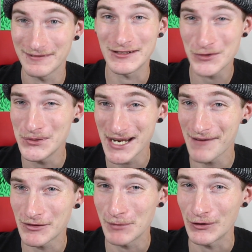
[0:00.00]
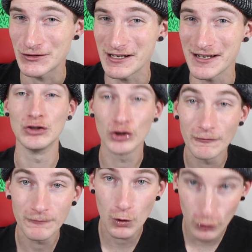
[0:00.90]
The Tuesday after Mother's Day.
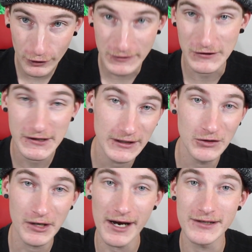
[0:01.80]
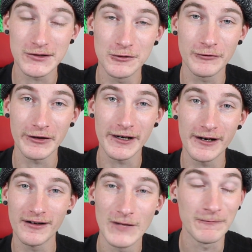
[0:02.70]
Looking forward to seeing you guys over
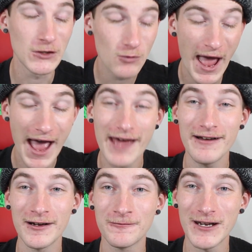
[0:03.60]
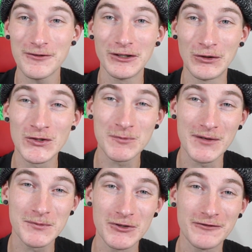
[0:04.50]
there. If you had a favorite
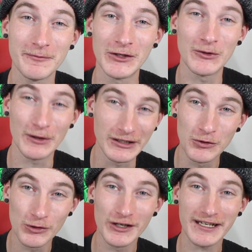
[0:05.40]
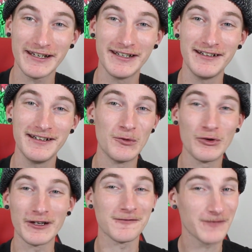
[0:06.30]
Goosebumps book from when you were a kid,
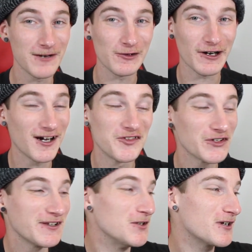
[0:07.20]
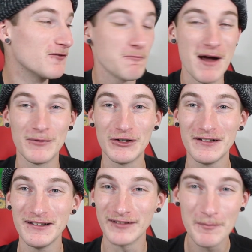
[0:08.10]
or like a favorite cover that you can remember,
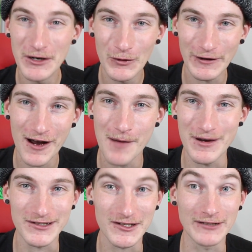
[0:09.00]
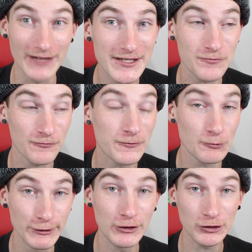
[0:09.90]
let me know in the comments. Like, let's
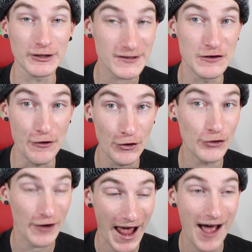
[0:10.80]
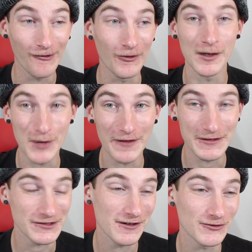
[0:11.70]
nerd out about
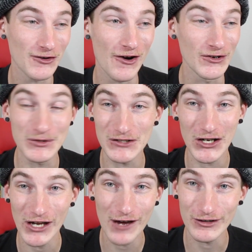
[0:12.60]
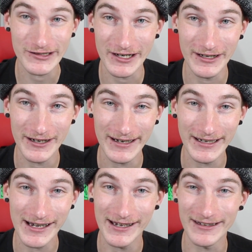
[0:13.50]
this cover art. You saw how excited I
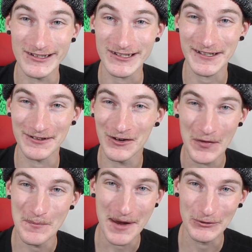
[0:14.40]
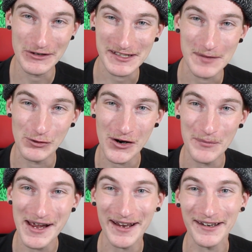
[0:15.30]
got and just like all the memories they brought
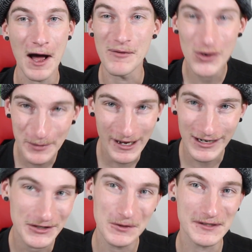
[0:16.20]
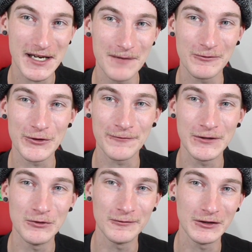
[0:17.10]
back. I'm hoping I can do the same for a
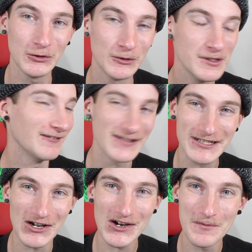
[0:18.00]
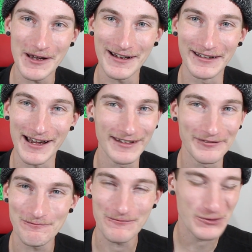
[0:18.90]
few of you. Let's talk about it. I
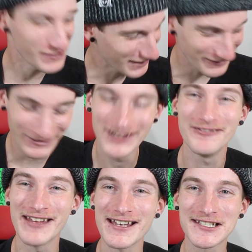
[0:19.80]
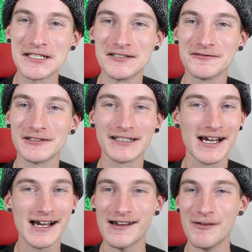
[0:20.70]
freaking love that stuff. Like,
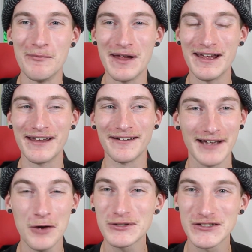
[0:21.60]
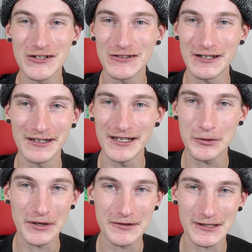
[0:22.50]
man, I was such a geek
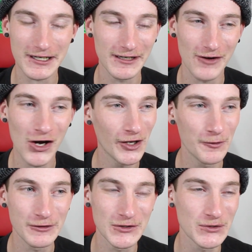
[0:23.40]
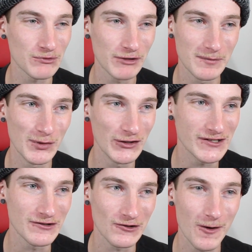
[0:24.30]
when I was a kid. All I would do is read
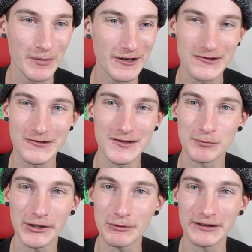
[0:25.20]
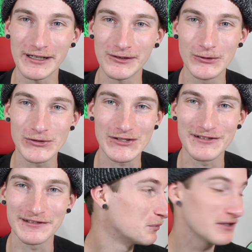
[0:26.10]
books and draw pictures and play with
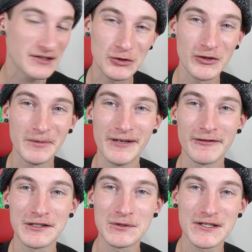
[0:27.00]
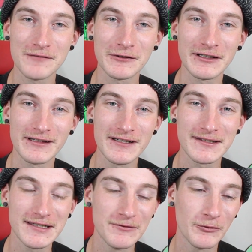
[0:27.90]
Legos, but it's cool to be able to do stuff like
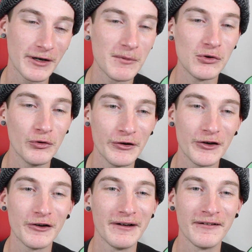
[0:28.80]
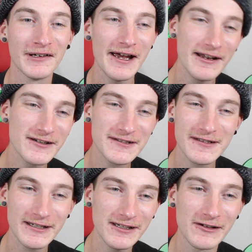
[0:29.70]
this even when I'm older and kind of just
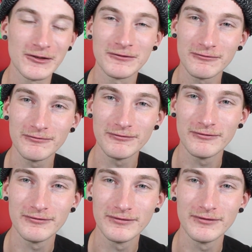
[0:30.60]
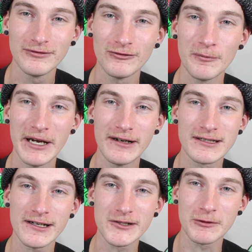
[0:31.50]
like, you know, remain in
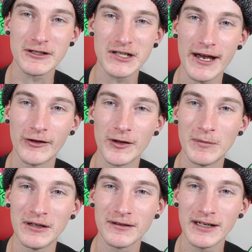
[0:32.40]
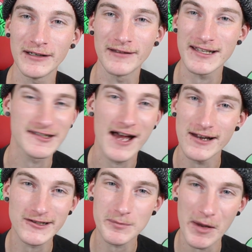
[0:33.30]
touch with the child in me. And that's
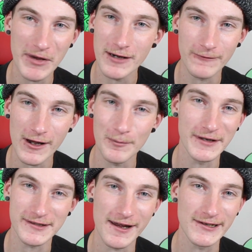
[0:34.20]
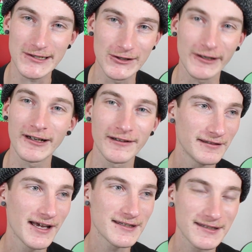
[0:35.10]
not just my pedophile mustache talking.
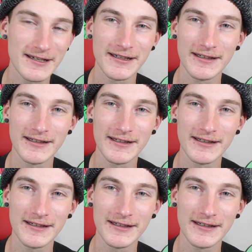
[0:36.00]
That's